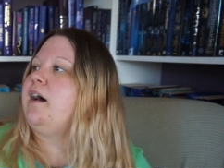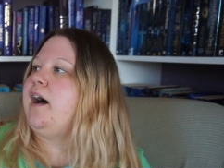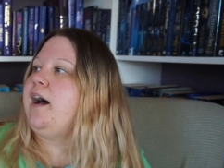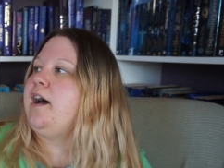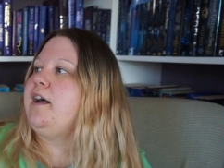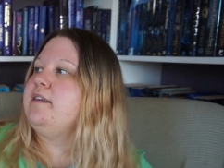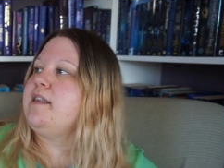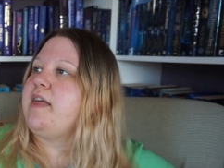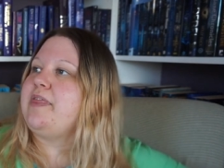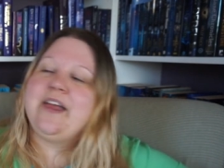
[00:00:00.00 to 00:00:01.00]
And
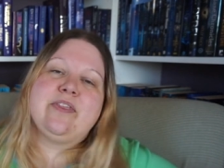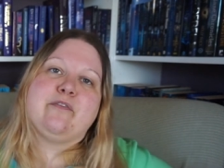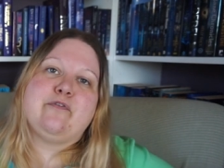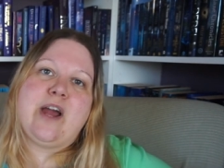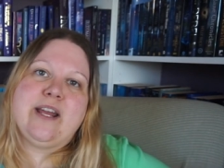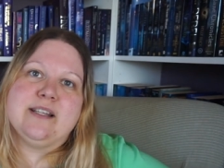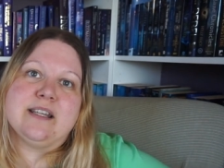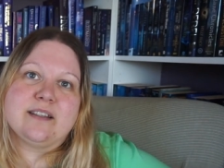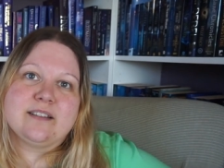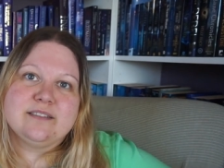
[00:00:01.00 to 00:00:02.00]
then the
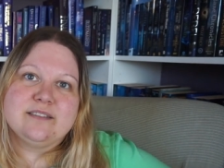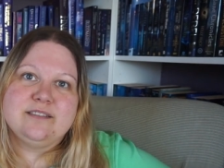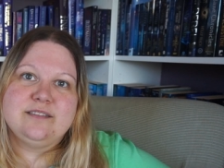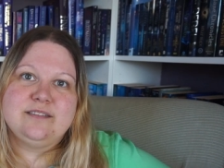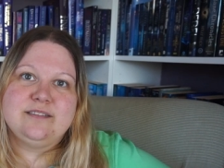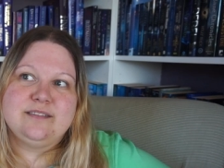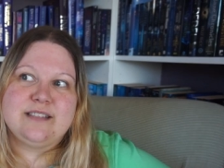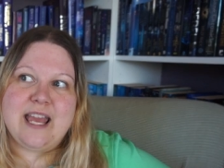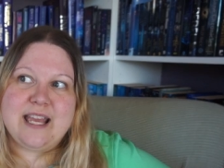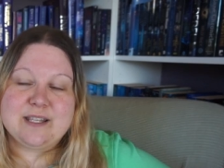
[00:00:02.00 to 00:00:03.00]
friend
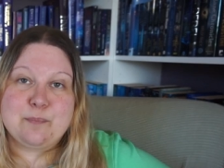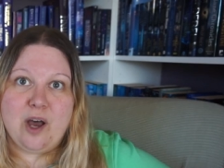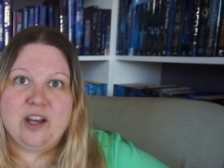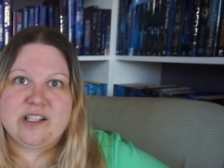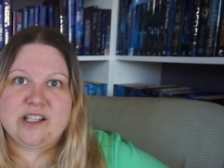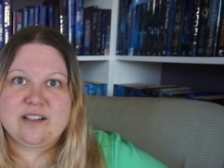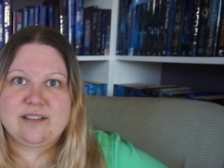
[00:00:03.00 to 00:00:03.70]
is murdered.